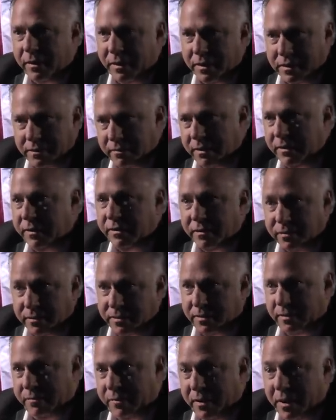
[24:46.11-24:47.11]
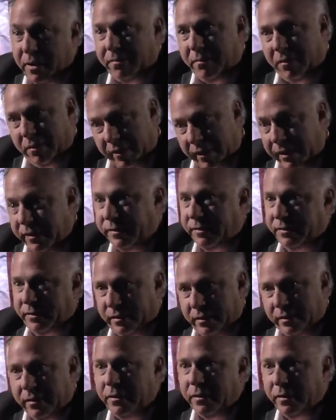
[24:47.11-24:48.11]
is reduce the
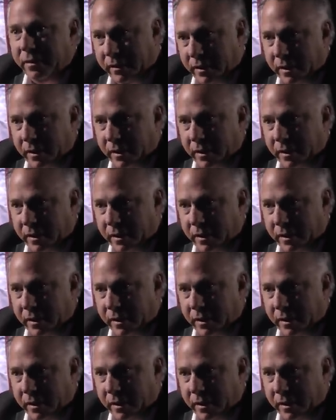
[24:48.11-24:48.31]
population,